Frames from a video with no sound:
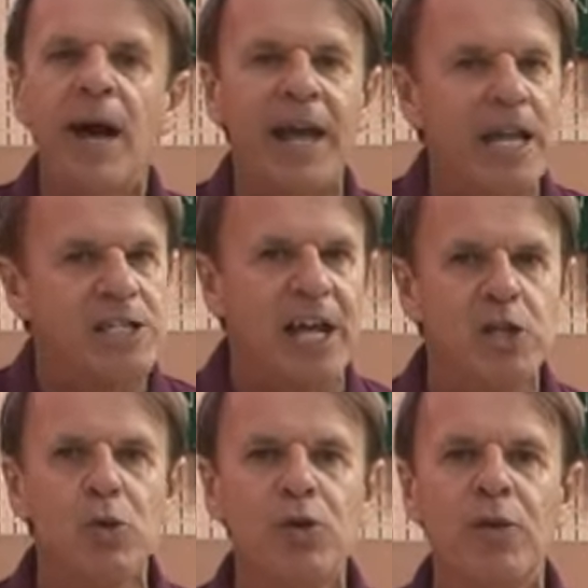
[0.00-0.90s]
against that
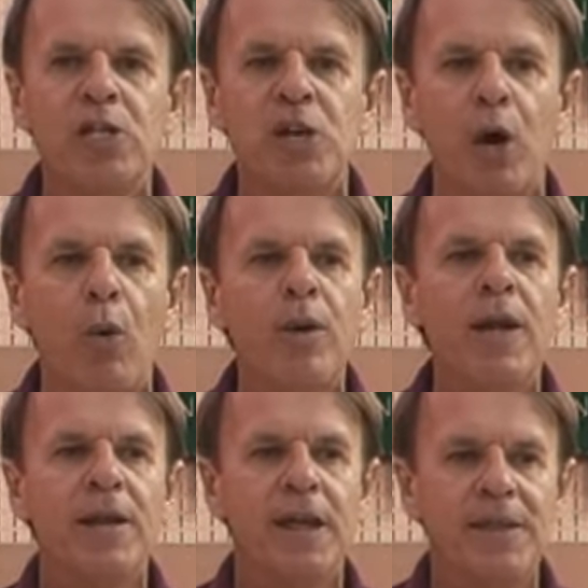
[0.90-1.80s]
2-3 zone
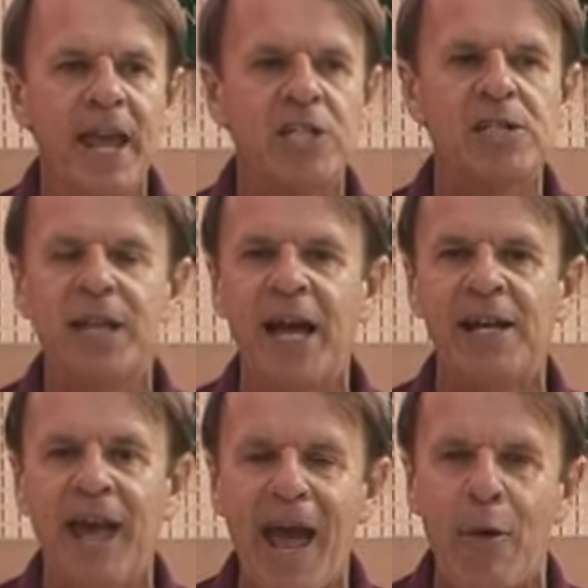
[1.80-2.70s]
the next night
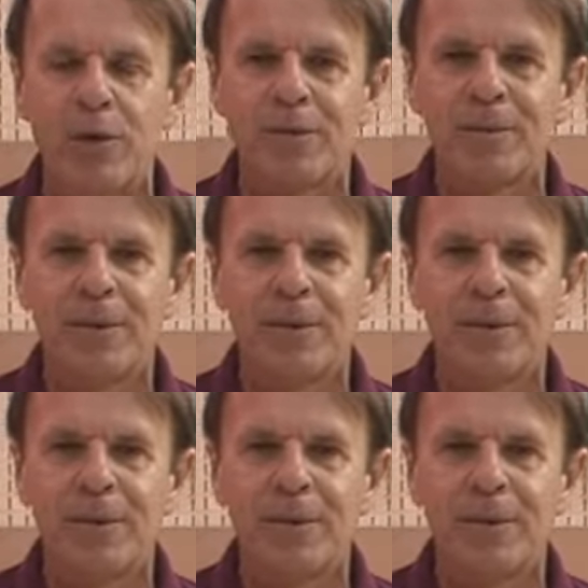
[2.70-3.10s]
out.